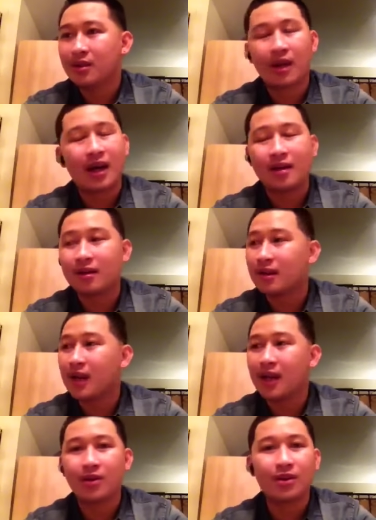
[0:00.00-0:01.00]
I
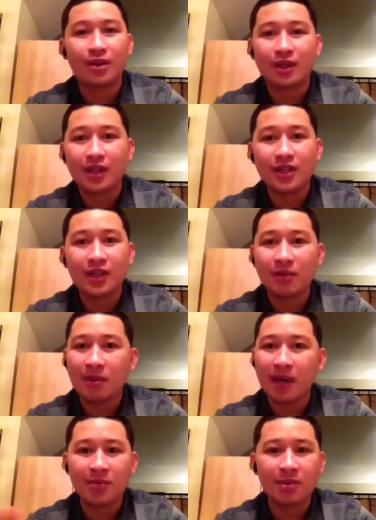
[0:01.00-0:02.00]
don't know. I guess
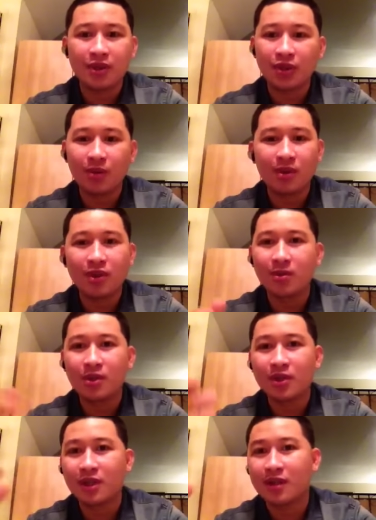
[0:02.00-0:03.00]
everybody's been showing me so
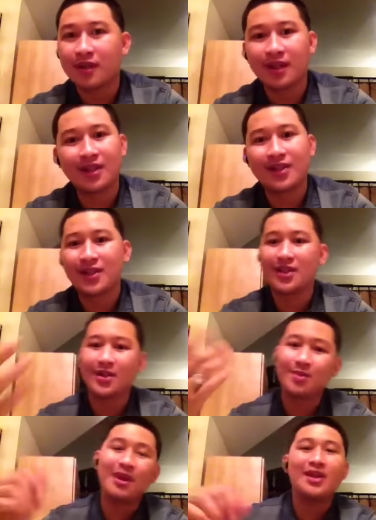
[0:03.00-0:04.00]
much love, and it's
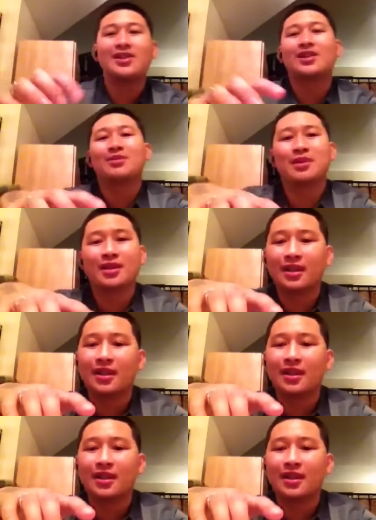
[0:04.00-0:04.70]
just amazing to me.